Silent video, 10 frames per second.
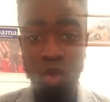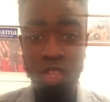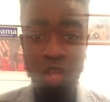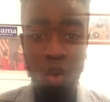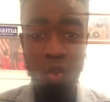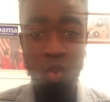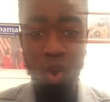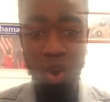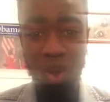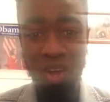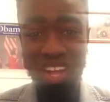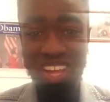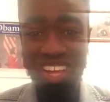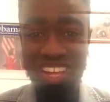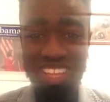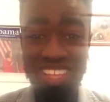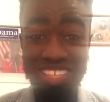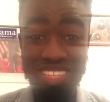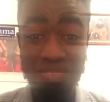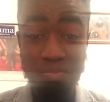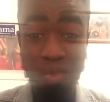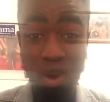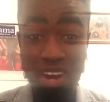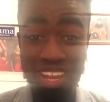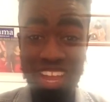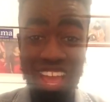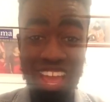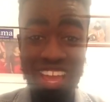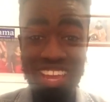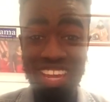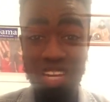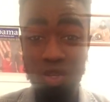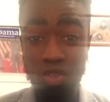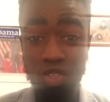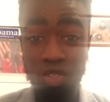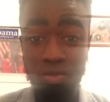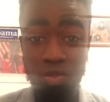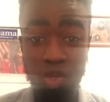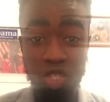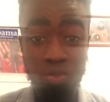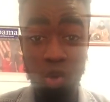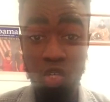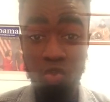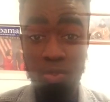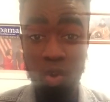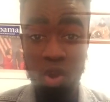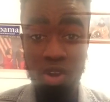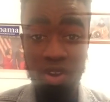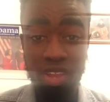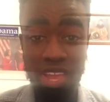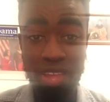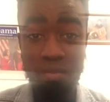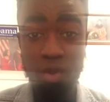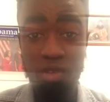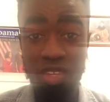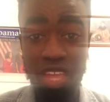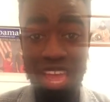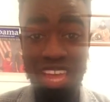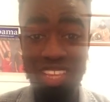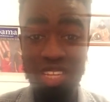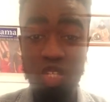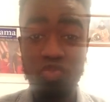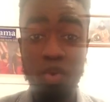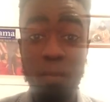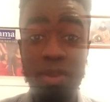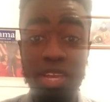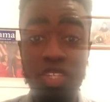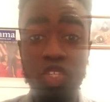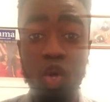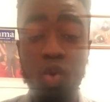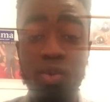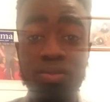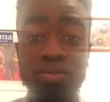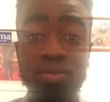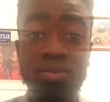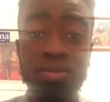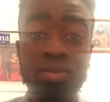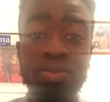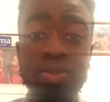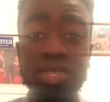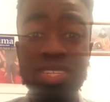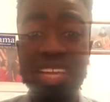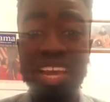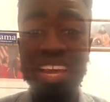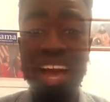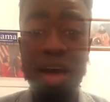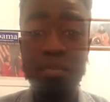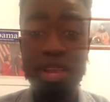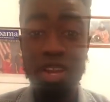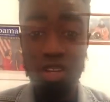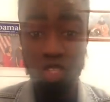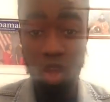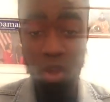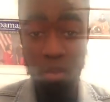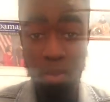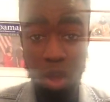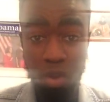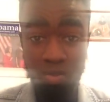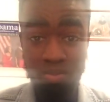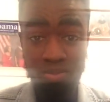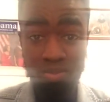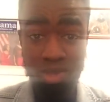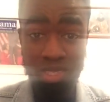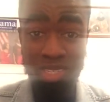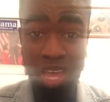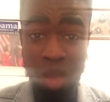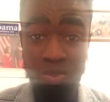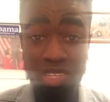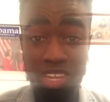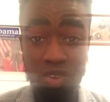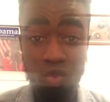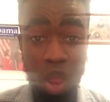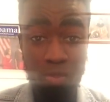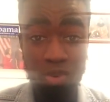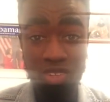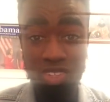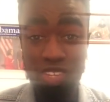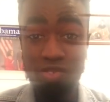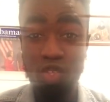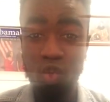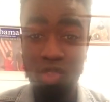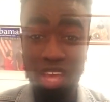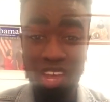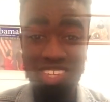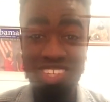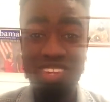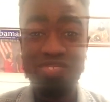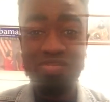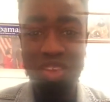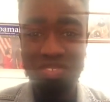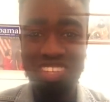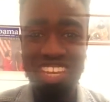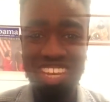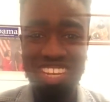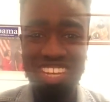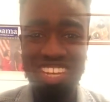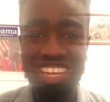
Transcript: Hello, world. This is Mark A. Gunnels, your sports reporter and music analyst for BSO. Today, I'm here to talk about the top 10 rappers of 2015.